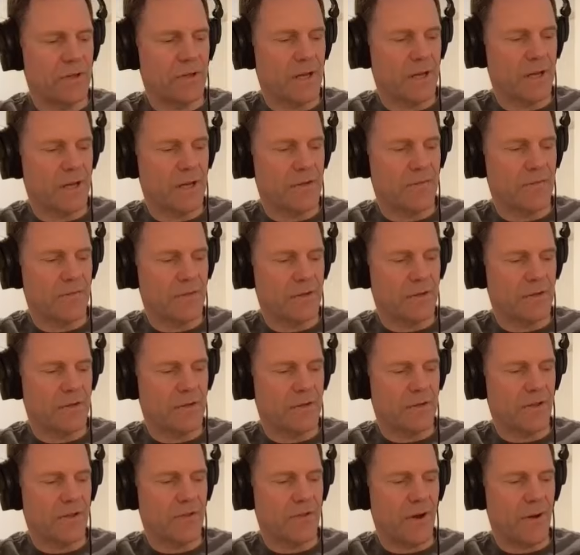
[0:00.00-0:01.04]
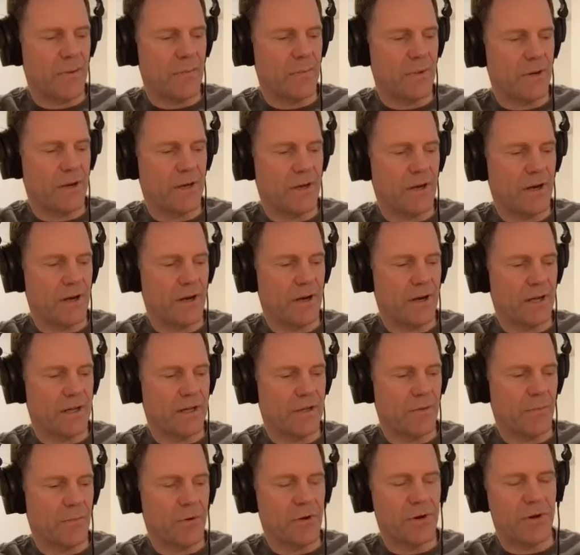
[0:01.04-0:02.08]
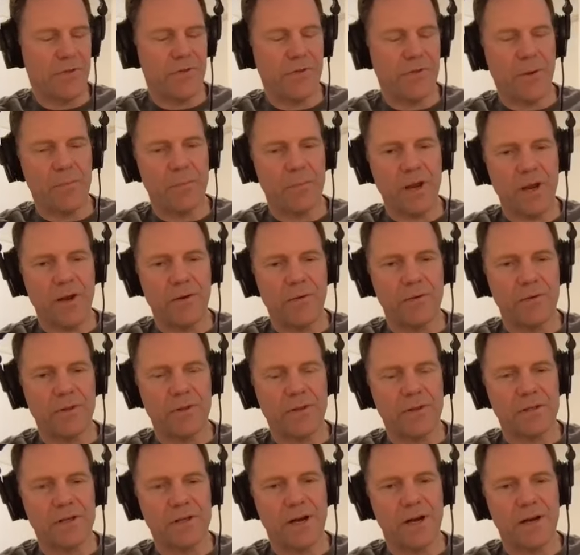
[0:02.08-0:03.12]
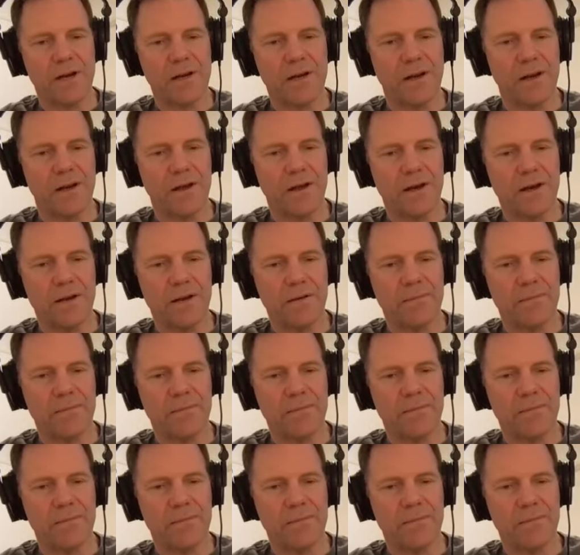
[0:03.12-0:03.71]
then even just the thumb. You know, like you put a thumbnail with a title on it.